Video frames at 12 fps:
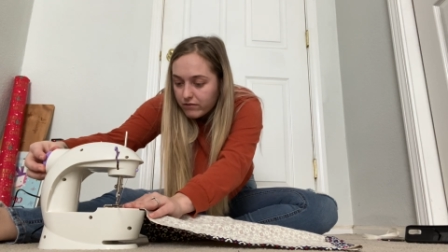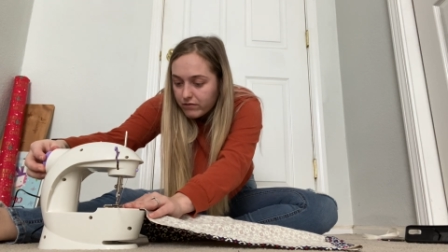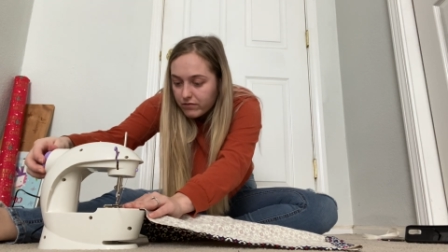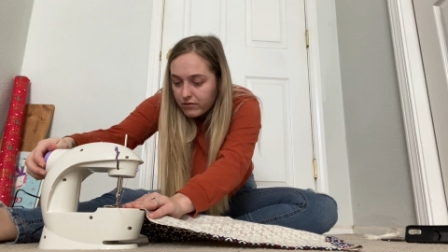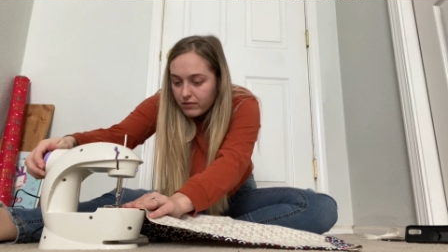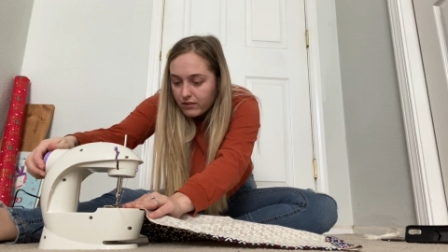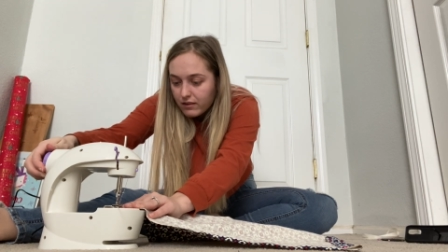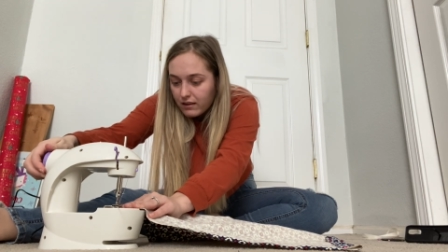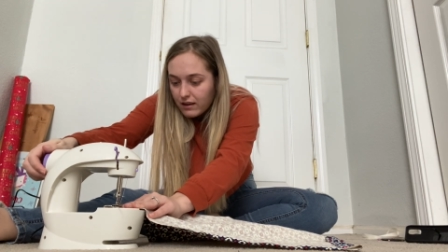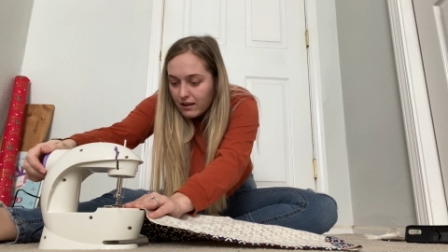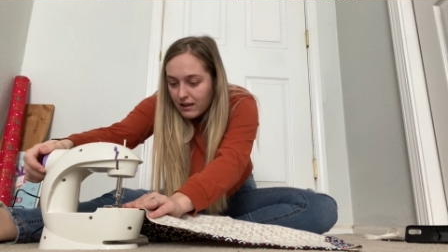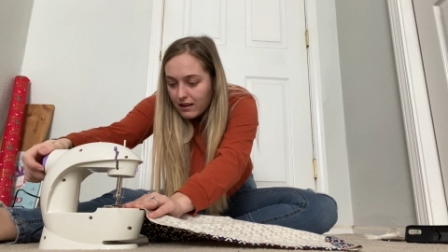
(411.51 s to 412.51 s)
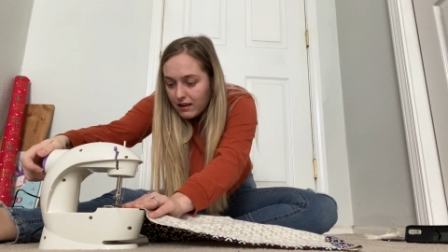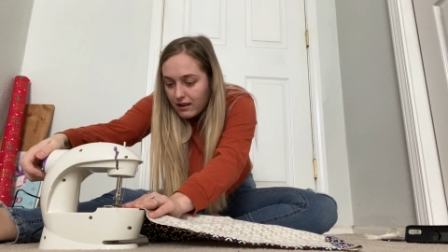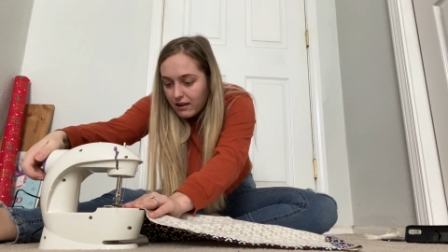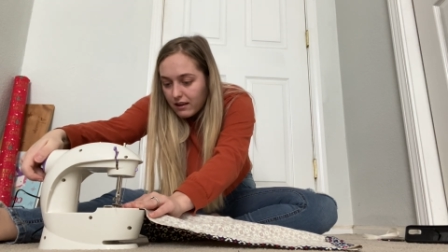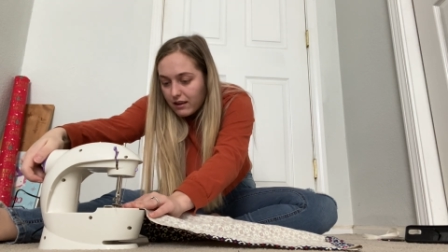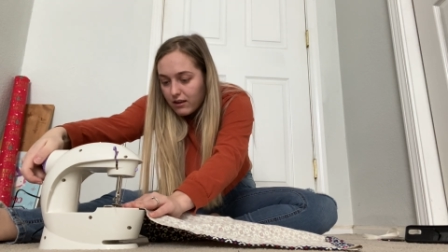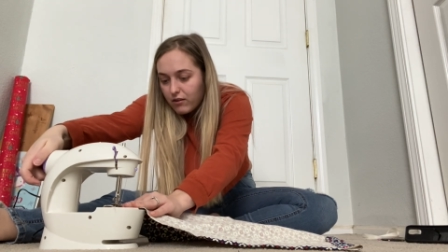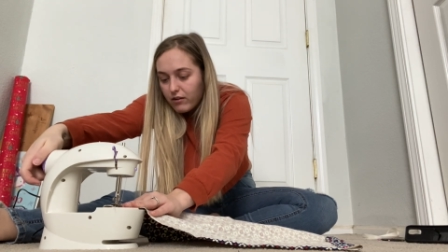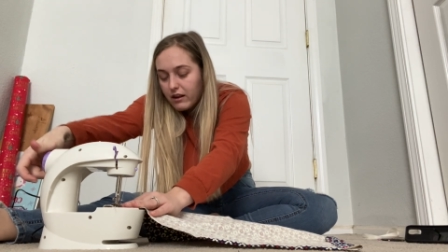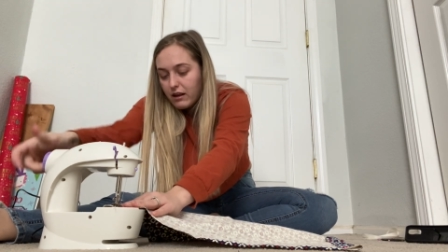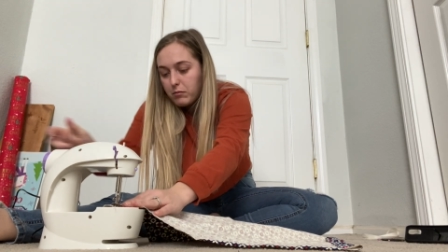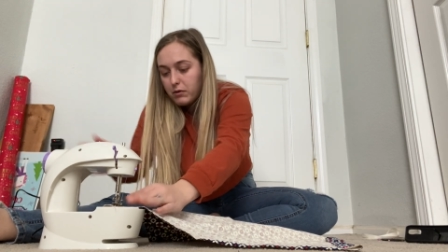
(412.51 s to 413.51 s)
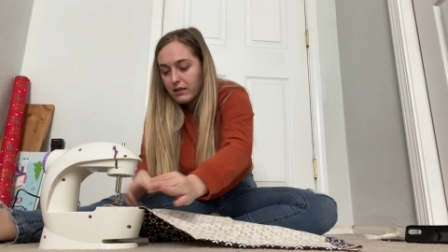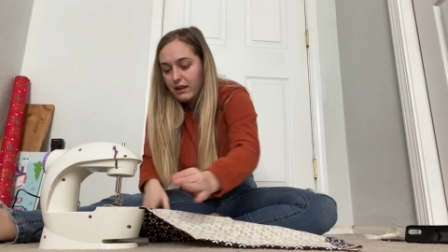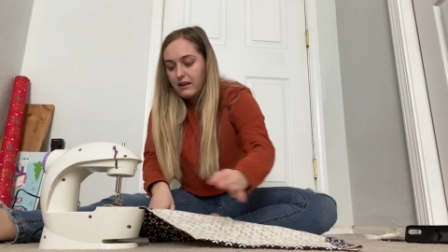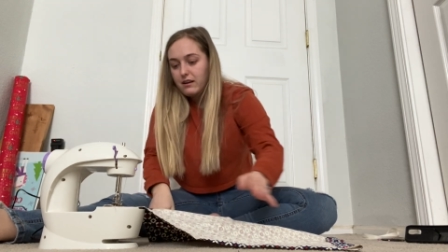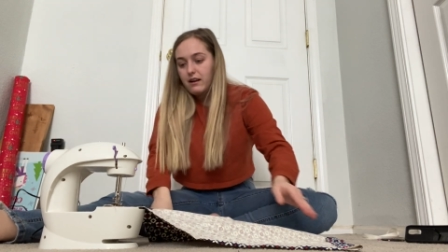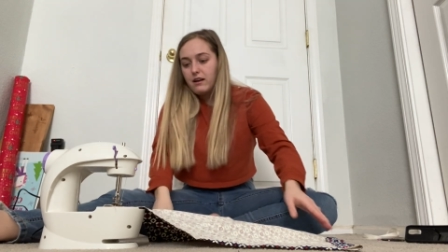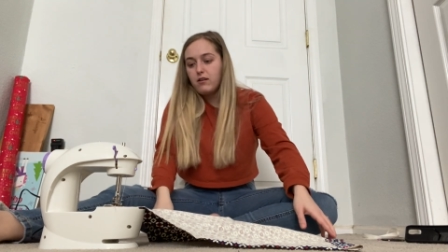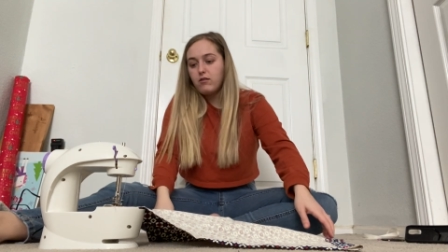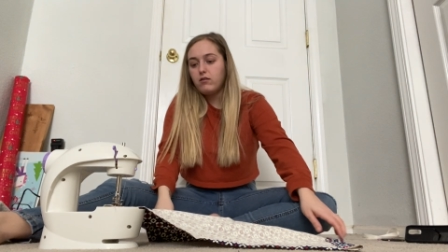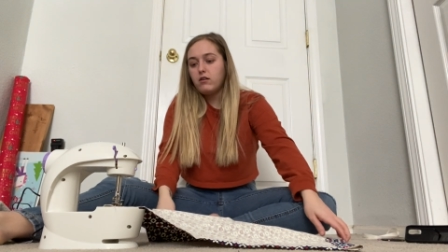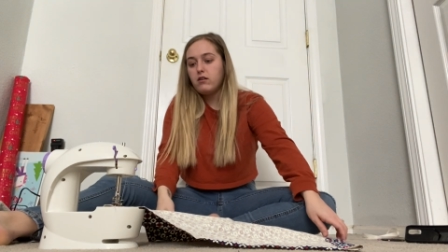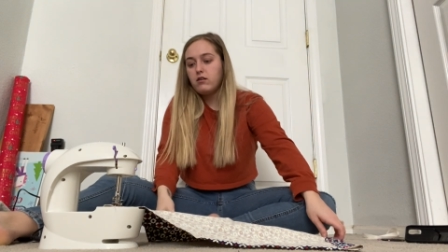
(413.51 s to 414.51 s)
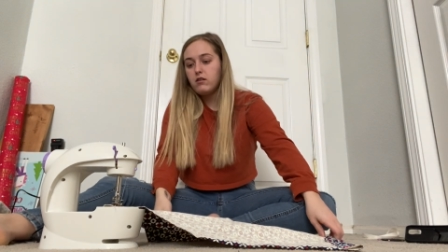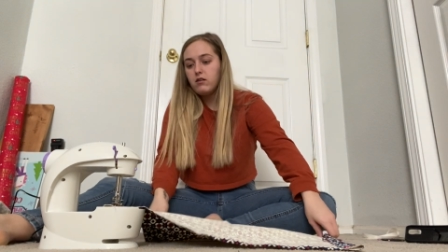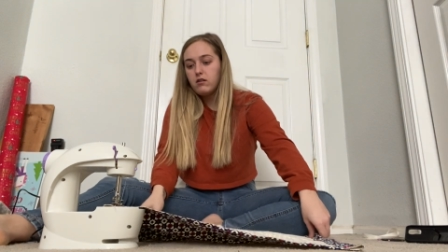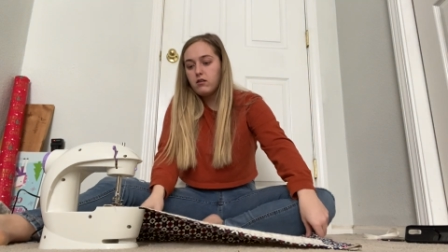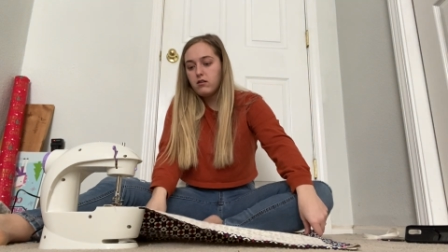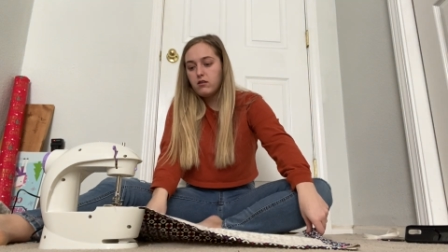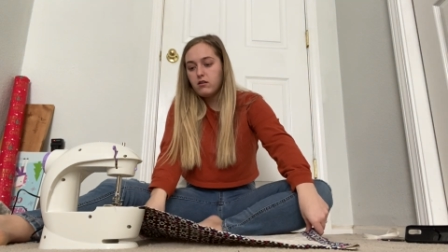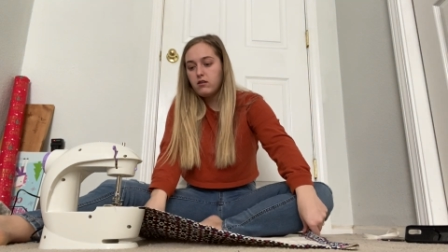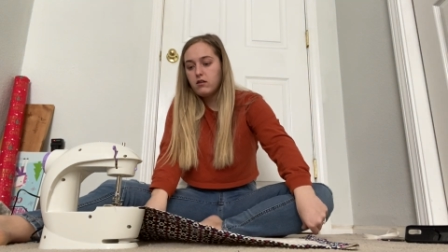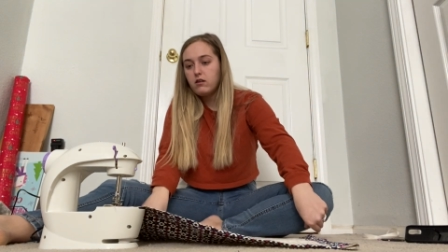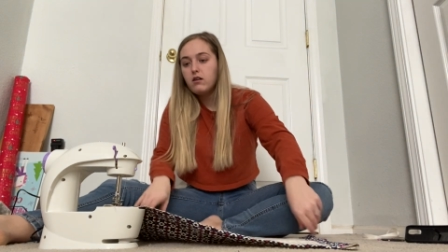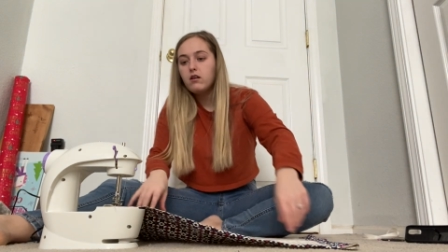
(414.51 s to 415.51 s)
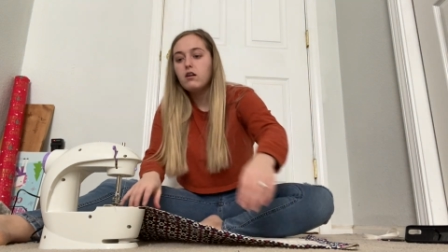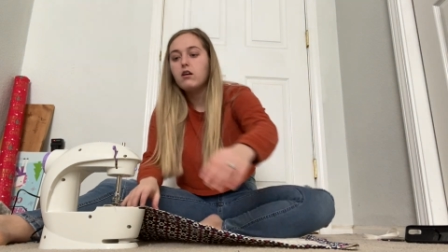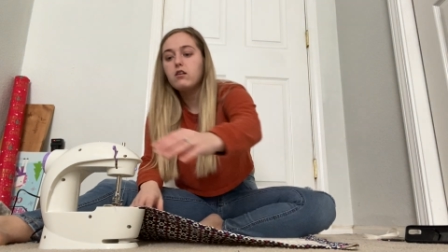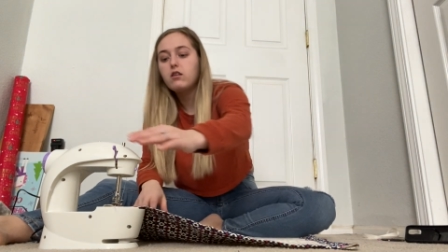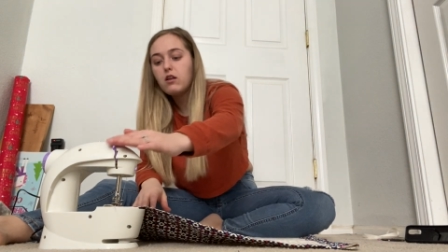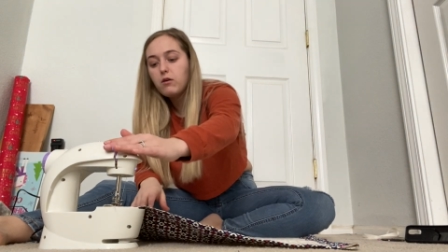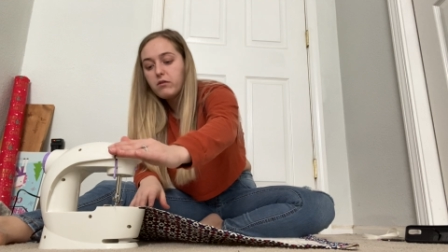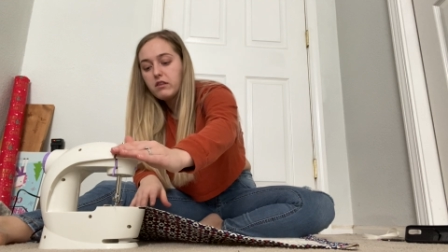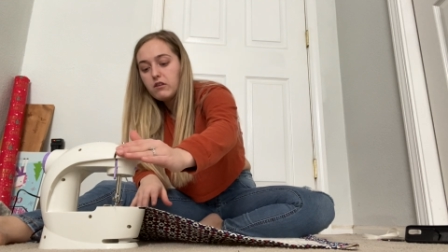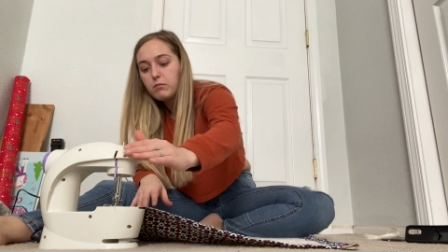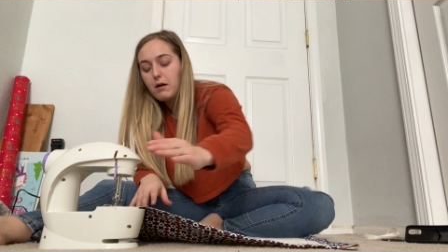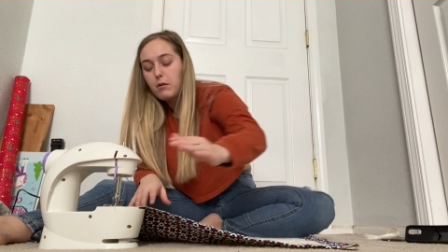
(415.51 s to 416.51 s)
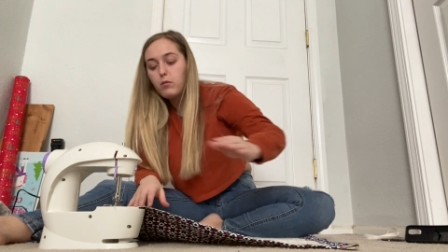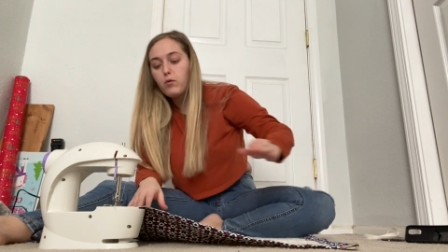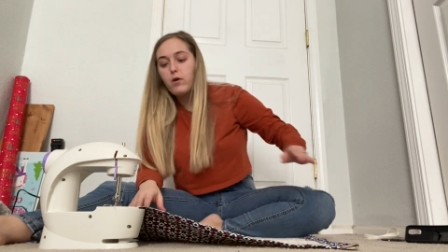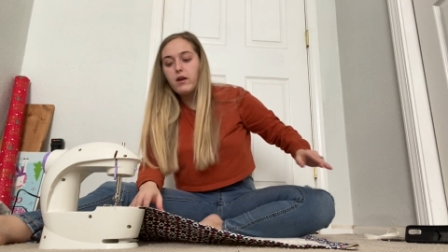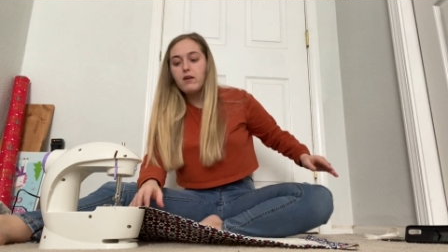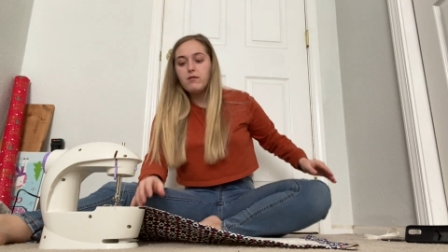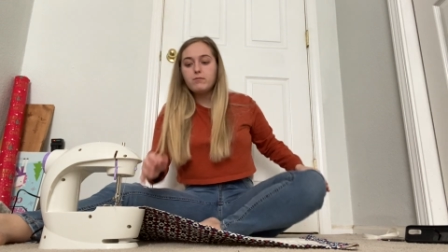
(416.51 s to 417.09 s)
I'm going ahead and put that down along with this bad boy,